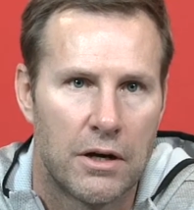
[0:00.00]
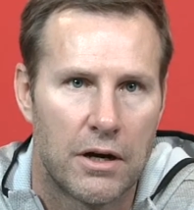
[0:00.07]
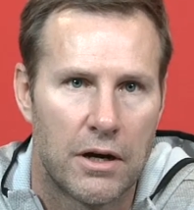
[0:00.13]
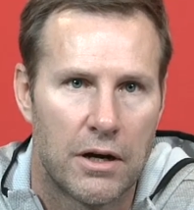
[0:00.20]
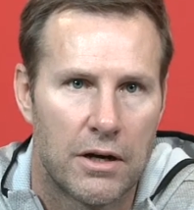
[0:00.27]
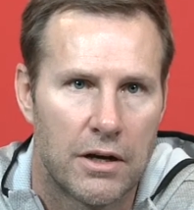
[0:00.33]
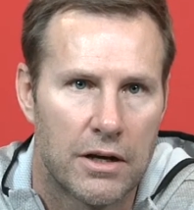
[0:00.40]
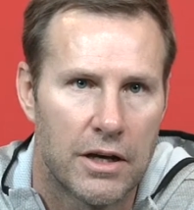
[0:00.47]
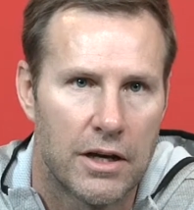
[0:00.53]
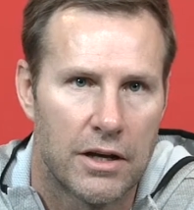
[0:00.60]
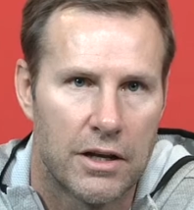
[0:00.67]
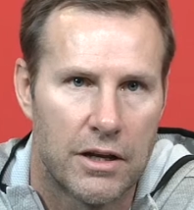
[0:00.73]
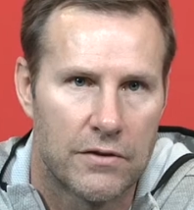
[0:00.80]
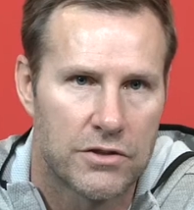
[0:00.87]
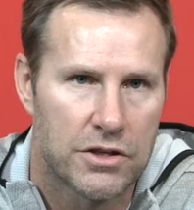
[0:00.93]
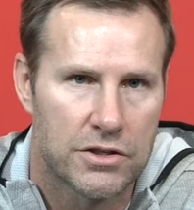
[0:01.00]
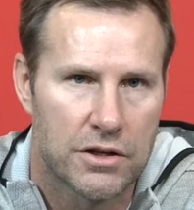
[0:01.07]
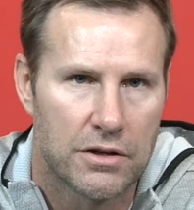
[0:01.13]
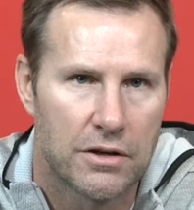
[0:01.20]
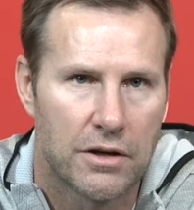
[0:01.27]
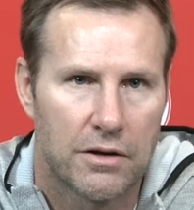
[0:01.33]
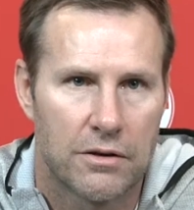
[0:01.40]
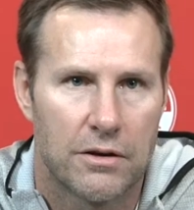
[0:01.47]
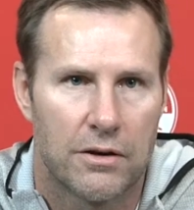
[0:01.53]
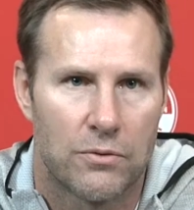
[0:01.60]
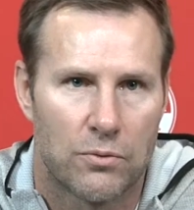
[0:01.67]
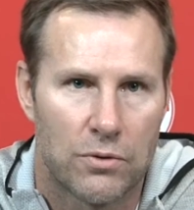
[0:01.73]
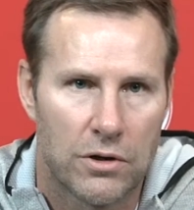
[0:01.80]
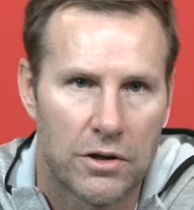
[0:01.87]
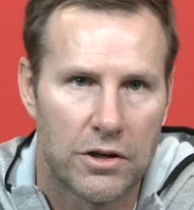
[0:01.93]
Again, he gives us a
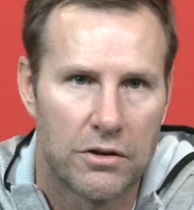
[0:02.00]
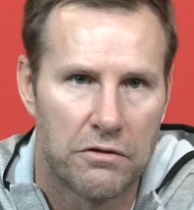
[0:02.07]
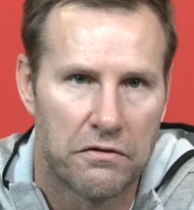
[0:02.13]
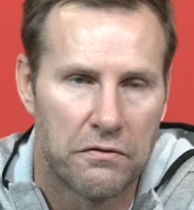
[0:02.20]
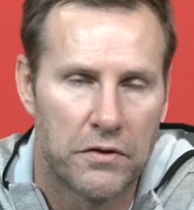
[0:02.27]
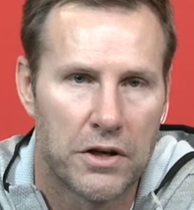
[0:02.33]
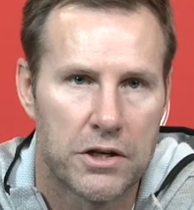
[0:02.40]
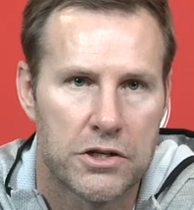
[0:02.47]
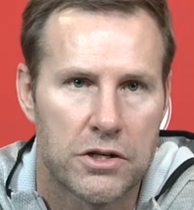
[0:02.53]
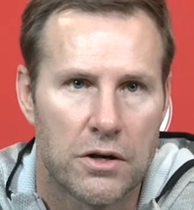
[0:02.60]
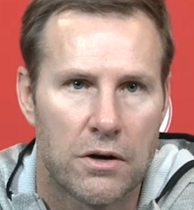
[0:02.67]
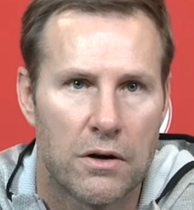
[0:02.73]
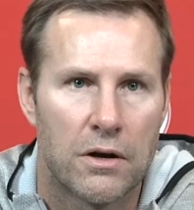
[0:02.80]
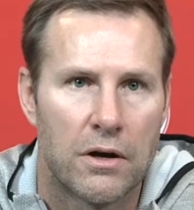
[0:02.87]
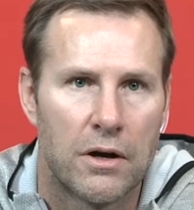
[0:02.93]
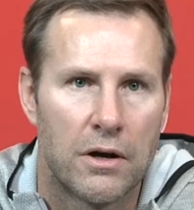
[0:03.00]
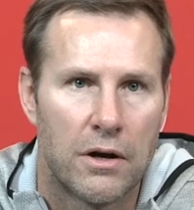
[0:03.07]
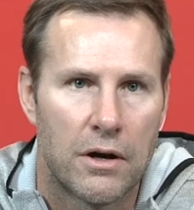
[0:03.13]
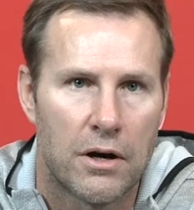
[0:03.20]
really good finisher